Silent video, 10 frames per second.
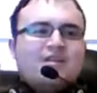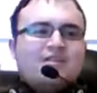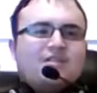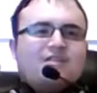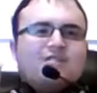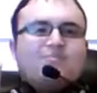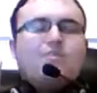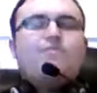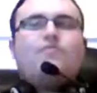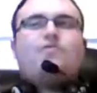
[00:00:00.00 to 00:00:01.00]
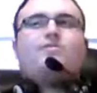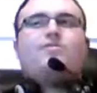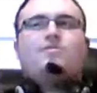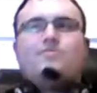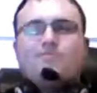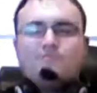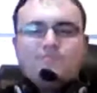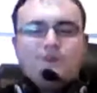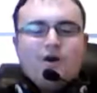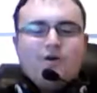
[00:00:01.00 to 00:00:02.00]
since a month ago
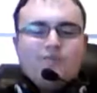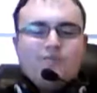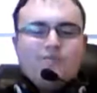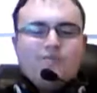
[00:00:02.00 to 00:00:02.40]
of